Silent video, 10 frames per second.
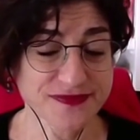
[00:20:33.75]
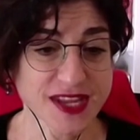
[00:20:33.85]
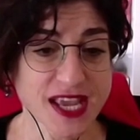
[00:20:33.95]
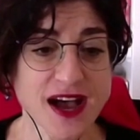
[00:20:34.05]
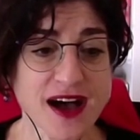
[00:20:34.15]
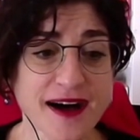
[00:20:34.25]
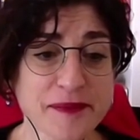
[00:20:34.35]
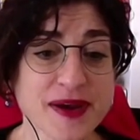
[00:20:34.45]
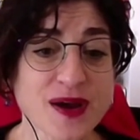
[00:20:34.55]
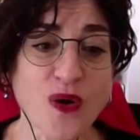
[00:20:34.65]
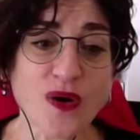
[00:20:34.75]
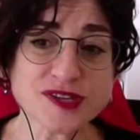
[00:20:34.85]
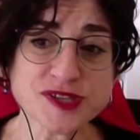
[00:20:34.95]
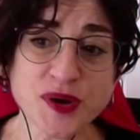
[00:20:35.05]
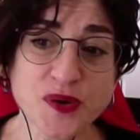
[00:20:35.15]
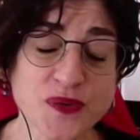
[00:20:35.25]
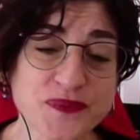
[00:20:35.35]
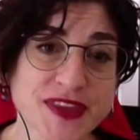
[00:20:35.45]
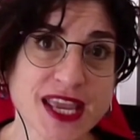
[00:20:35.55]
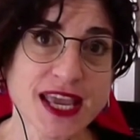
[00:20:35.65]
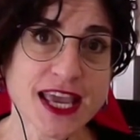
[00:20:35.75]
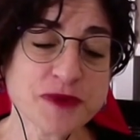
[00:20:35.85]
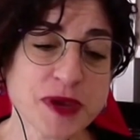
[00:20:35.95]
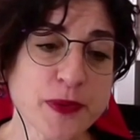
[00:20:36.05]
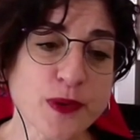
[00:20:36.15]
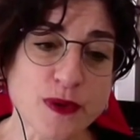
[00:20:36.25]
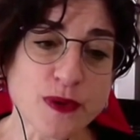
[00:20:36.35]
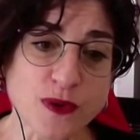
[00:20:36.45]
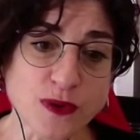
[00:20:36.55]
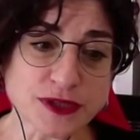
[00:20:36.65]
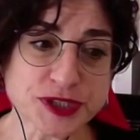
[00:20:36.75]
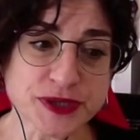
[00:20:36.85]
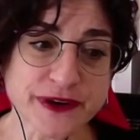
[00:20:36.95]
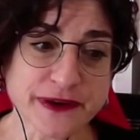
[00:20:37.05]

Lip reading: Also, if people were older,